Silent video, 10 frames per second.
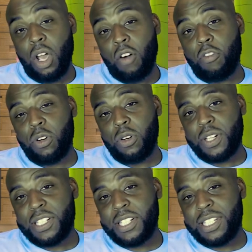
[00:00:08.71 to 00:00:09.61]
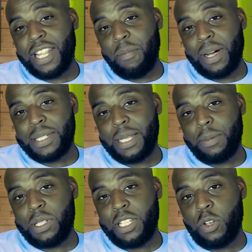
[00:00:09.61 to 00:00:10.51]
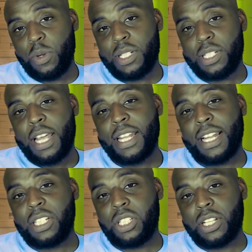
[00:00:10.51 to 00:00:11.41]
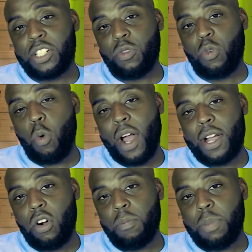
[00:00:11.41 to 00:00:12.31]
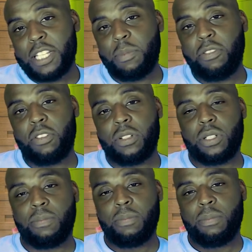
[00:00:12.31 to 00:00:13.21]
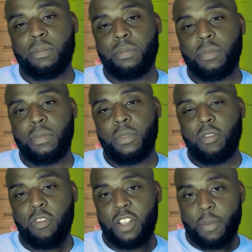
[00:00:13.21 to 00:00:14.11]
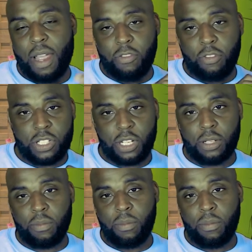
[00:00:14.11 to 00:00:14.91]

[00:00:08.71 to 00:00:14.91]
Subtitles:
following a step-by-step sequence that doesn't require complex methods? Think about it for a second.